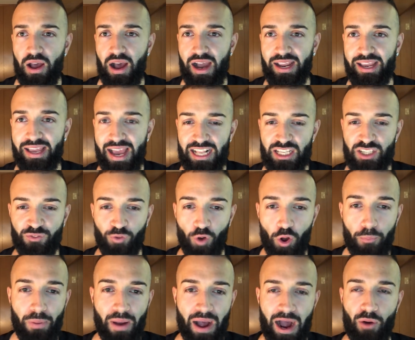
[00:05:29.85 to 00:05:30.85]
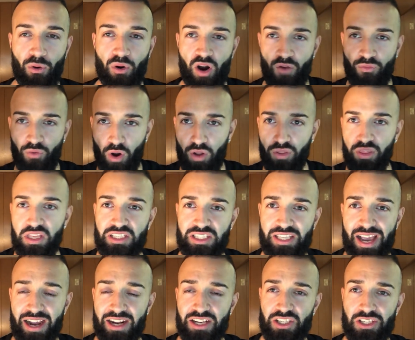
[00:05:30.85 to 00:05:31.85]
against full power of all these
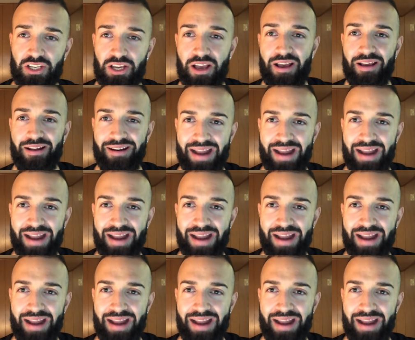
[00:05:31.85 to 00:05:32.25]
decks.